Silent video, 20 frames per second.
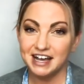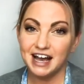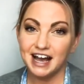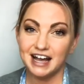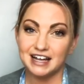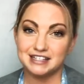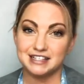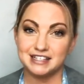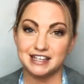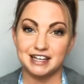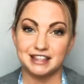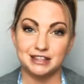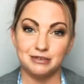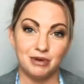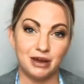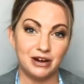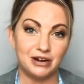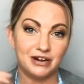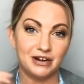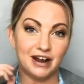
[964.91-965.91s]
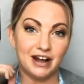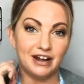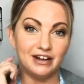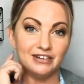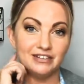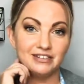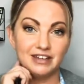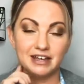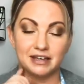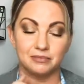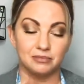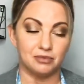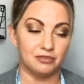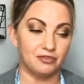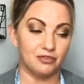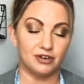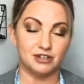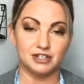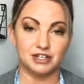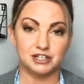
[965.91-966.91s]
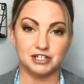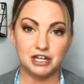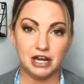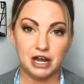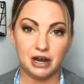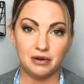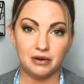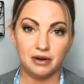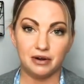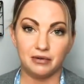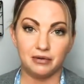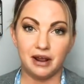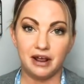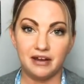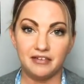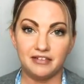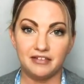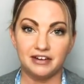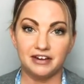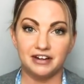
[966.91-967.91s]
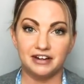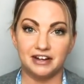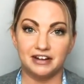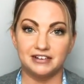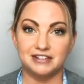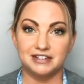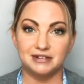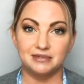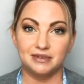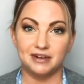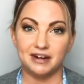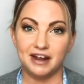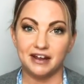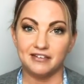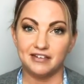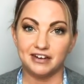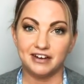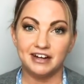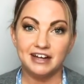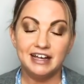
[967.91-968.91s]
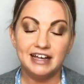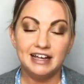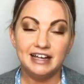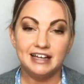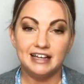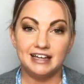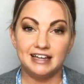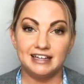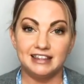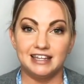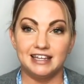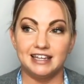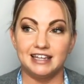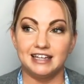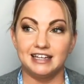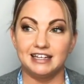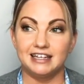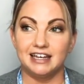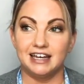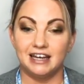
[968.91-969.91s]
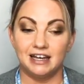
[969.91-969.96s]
I set the butter out like before I took a shower or whatever, you know, did whatever. And then